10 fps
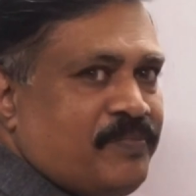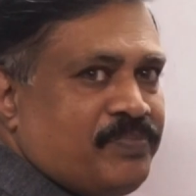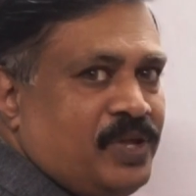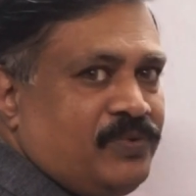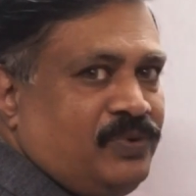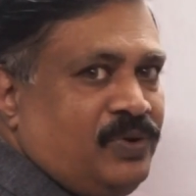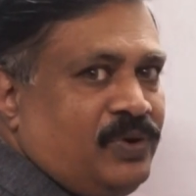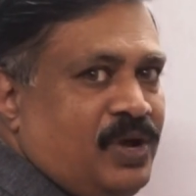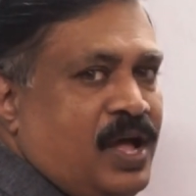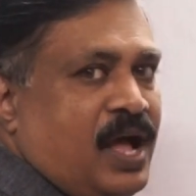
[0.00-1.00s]

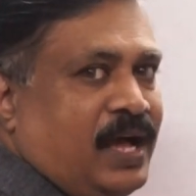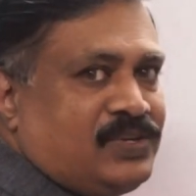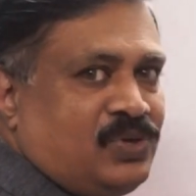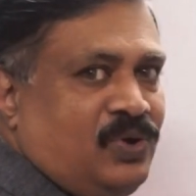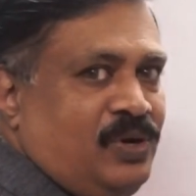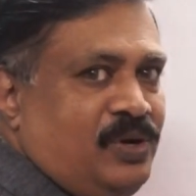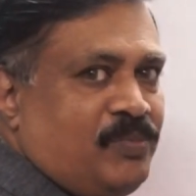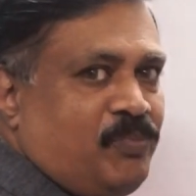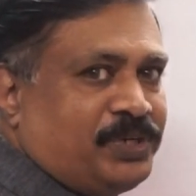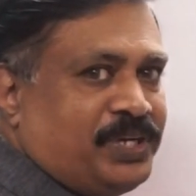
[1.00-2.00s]
Therefore, as a whole,
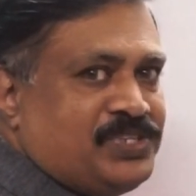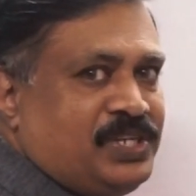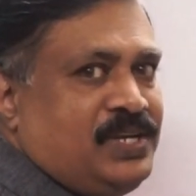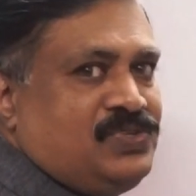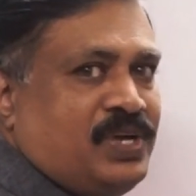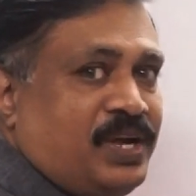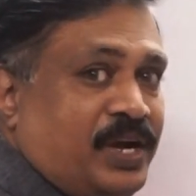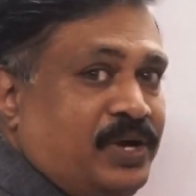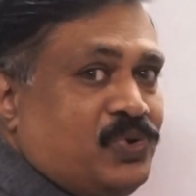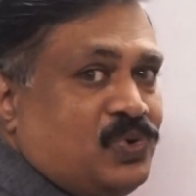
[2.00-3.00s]
potential is
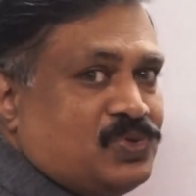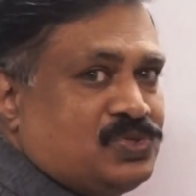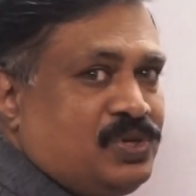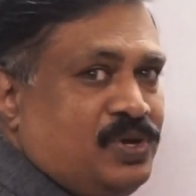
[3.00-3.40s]
reduced.